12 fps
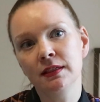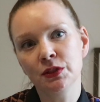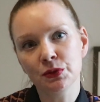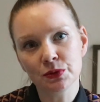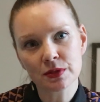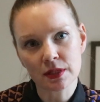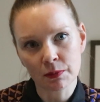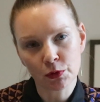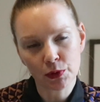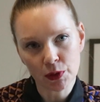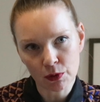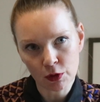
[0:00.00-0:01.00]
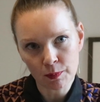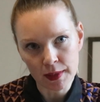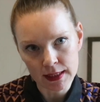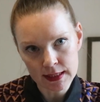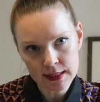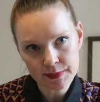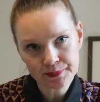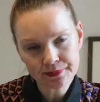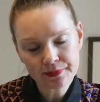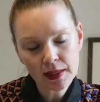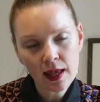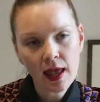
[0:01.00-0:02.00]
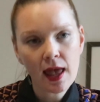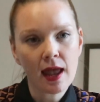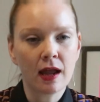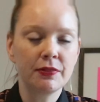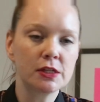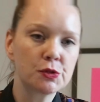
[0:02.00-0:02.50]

use some Criollo beans. And